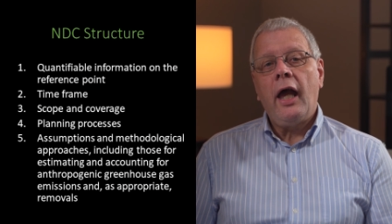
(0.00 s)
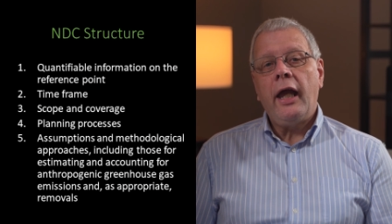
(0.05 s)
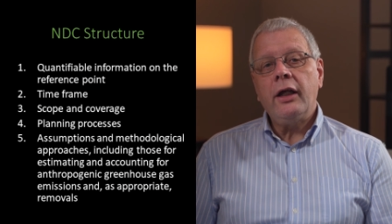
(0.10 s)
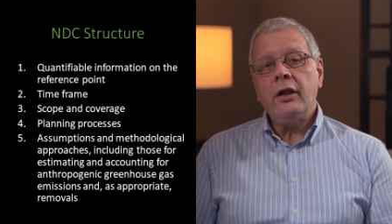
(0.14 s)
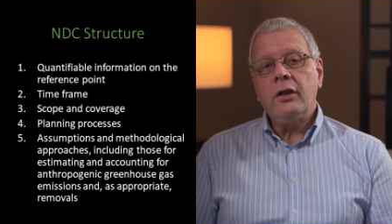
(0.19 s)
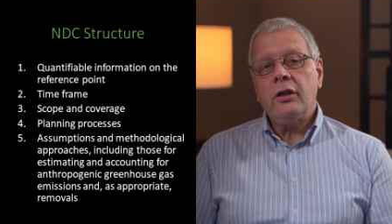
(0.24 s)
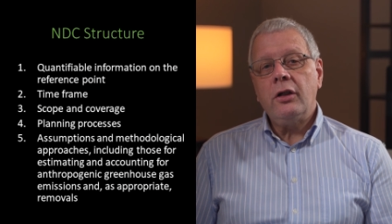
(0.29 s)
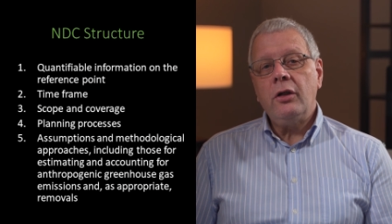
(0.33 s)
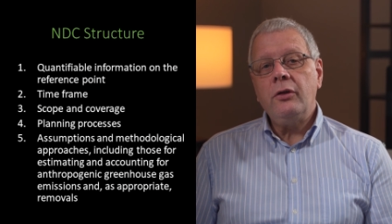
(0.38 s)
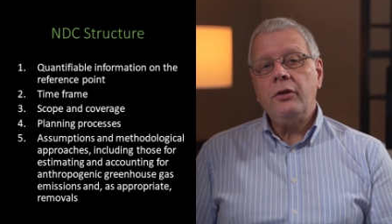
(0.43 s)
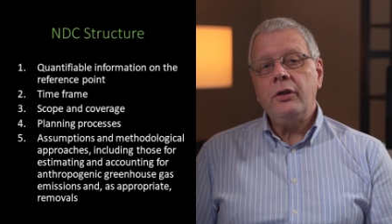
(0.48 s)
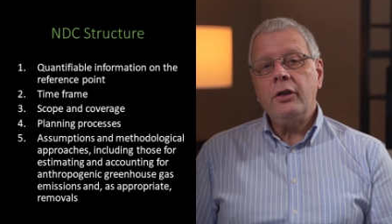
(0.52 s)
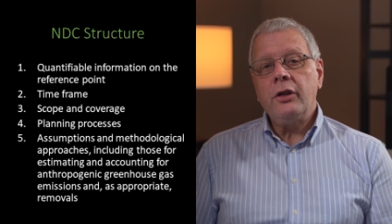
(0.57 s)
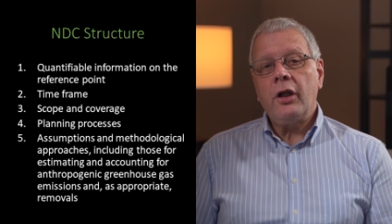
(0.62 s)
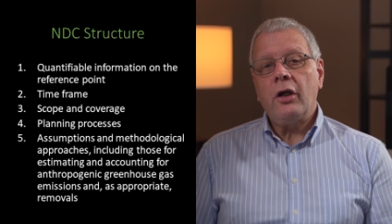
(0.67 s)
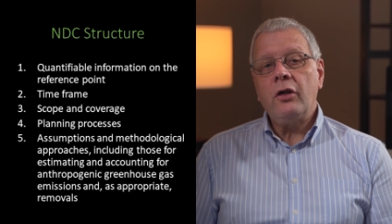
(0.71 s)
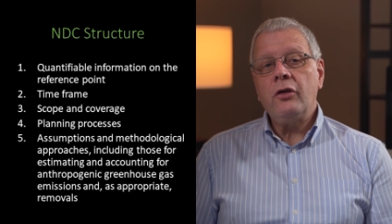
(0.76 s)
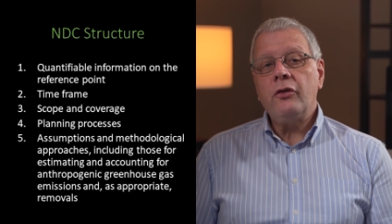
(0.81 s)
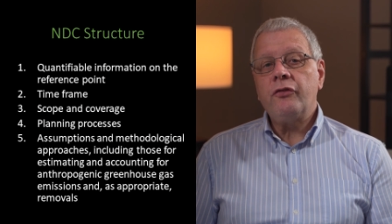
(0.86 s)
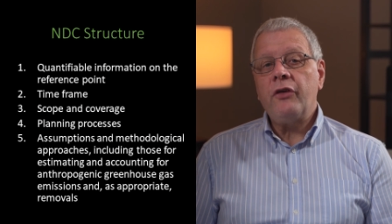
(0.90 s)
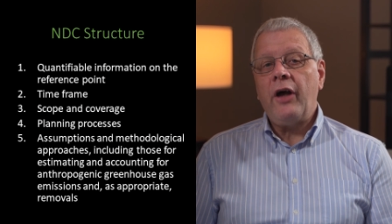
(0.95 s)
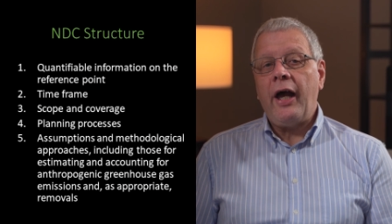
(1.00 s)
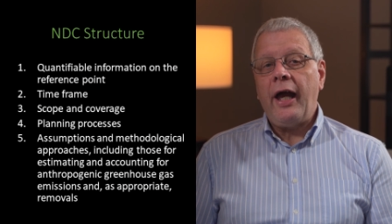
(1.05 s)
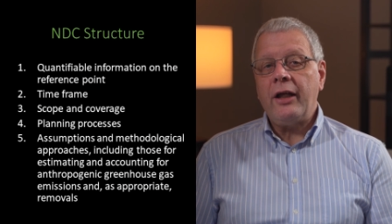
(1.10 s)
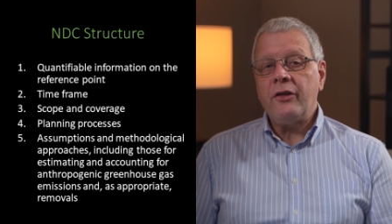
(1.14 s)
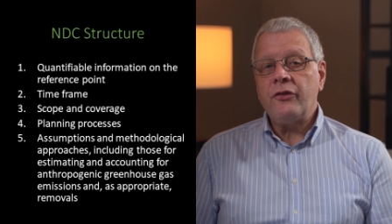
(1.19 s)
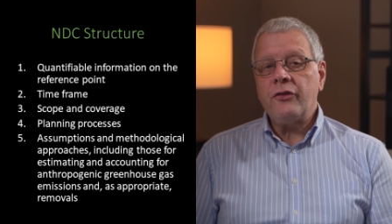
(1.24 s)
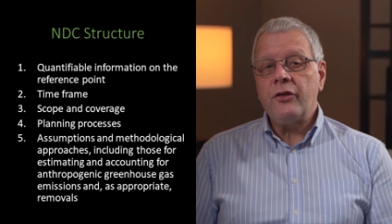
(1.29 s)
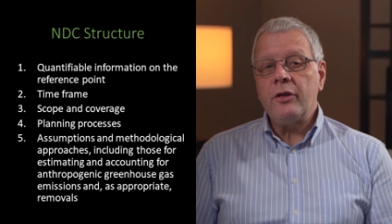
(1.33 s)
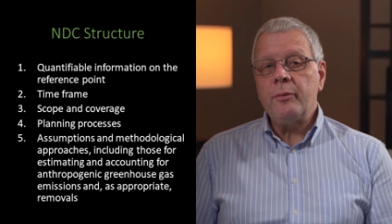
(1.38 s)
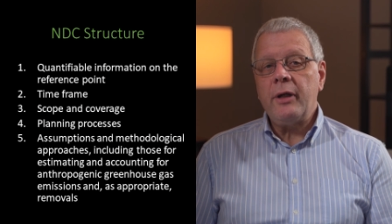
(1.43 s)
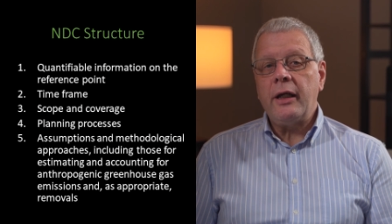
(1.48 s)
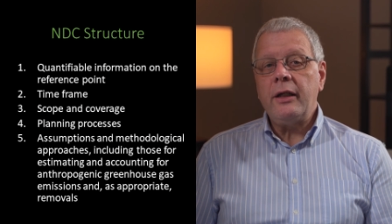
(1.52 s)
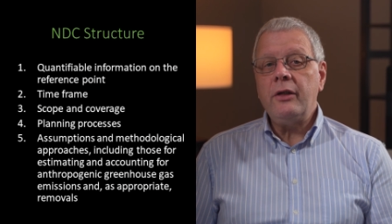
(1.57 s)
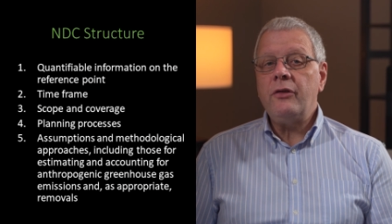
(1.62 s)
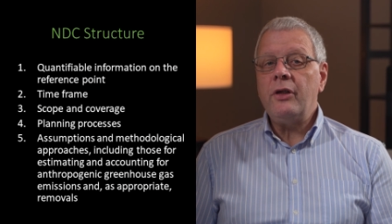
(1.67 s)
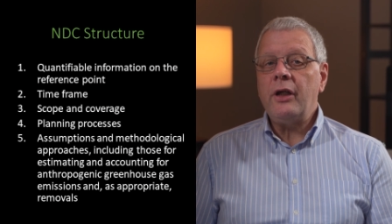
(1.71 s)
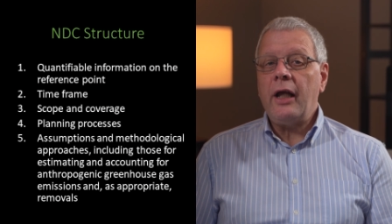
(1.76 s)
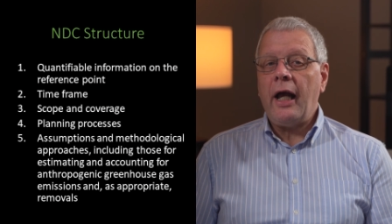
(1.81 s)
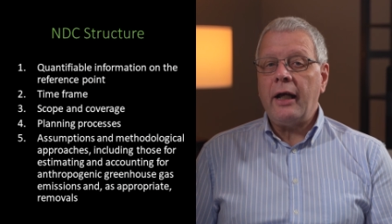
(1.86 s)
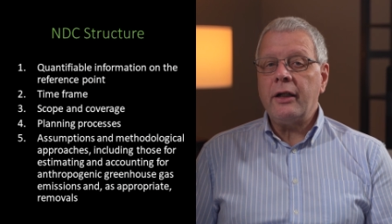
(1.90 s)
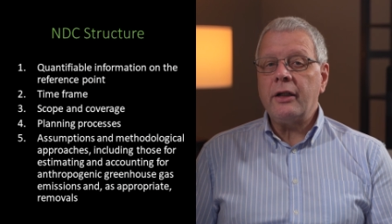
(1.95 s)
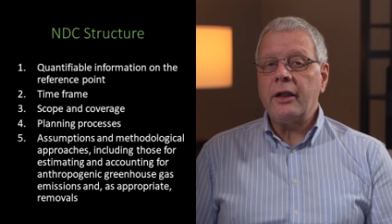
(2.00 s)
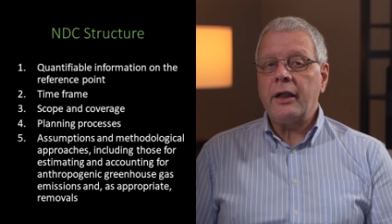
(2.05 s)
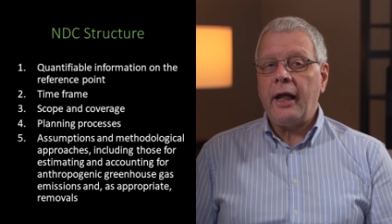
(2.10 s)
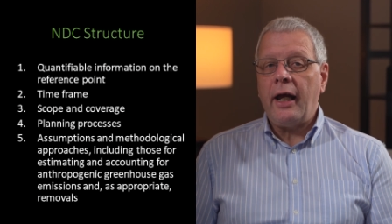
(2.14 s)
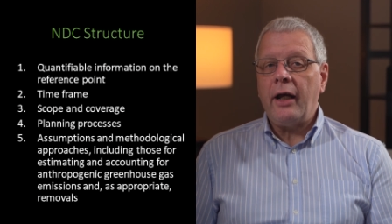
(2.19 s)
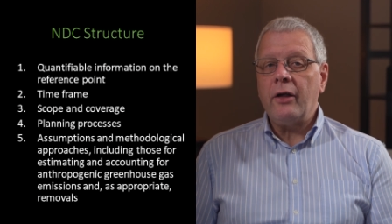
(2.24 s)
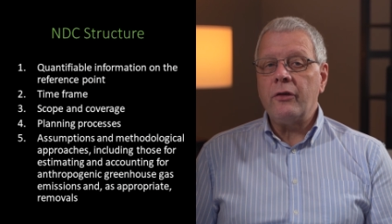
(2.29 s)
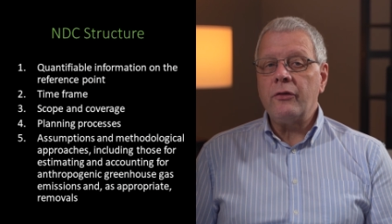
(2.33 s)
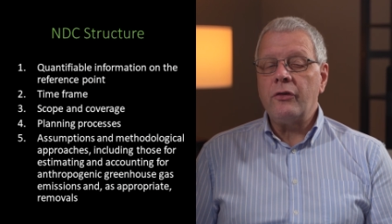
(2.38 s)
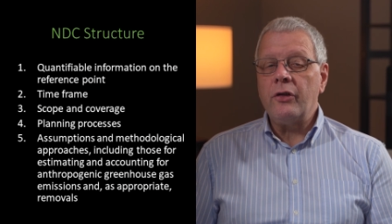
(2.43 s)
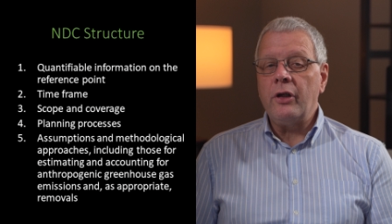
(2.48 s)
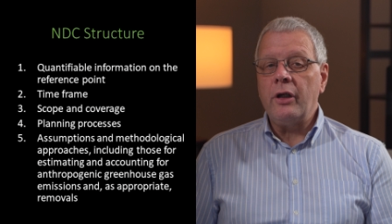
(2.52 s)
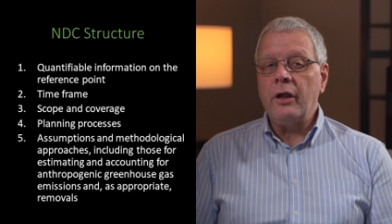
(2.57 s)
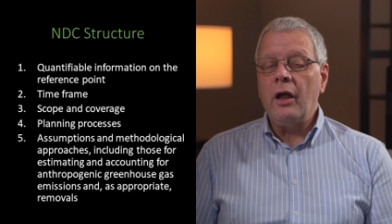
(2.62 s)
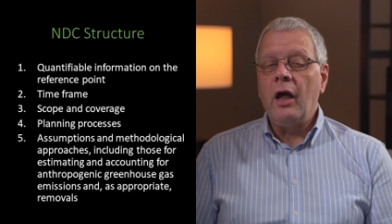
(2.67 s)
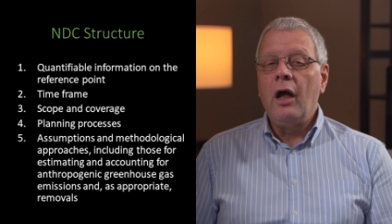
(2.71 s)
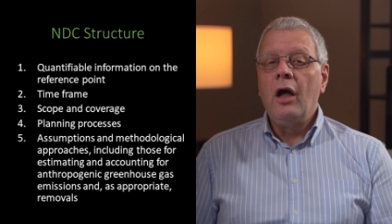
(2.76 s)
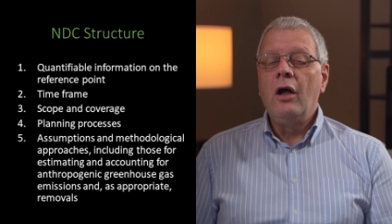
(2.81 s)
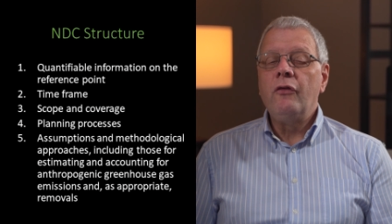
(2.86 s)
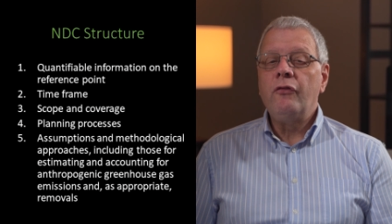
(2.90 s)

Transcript: including those for estimating and accounting